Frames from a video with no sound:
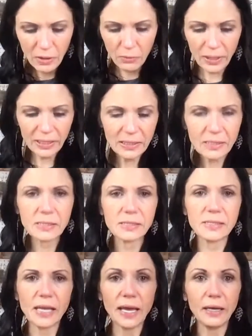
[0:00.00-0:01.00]
we had this
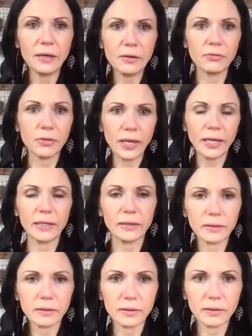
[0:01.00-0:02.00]
set of like
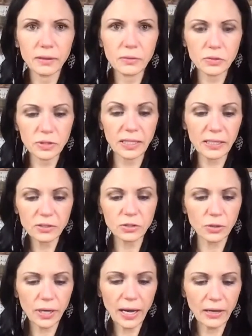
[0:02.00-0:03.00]
there's kids
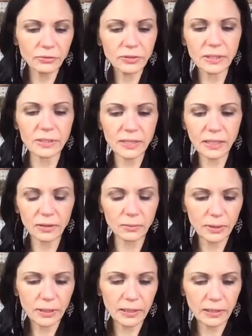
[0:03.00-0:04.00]
craft
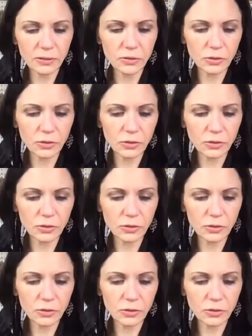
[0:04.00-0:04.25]
encyclopedias.